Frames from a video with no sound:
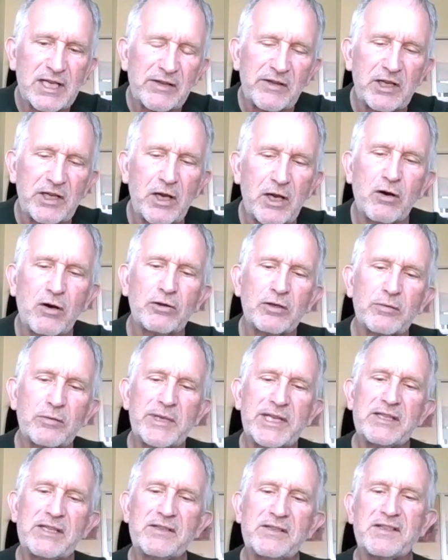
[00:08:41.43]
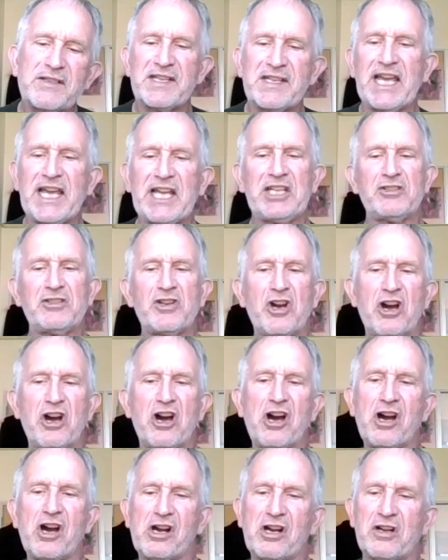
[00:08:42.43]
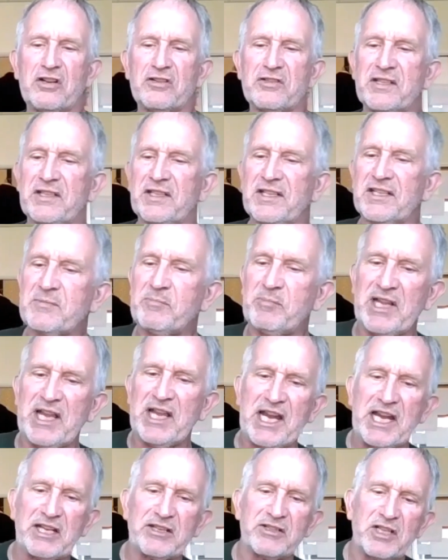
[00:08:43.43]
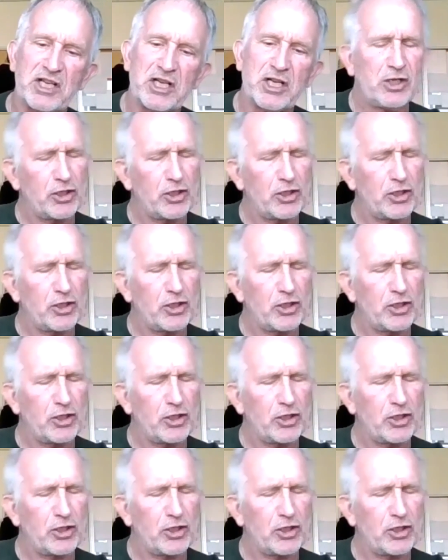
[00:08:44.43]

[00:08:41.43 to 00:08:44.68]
The ownermen sat in cars and explained,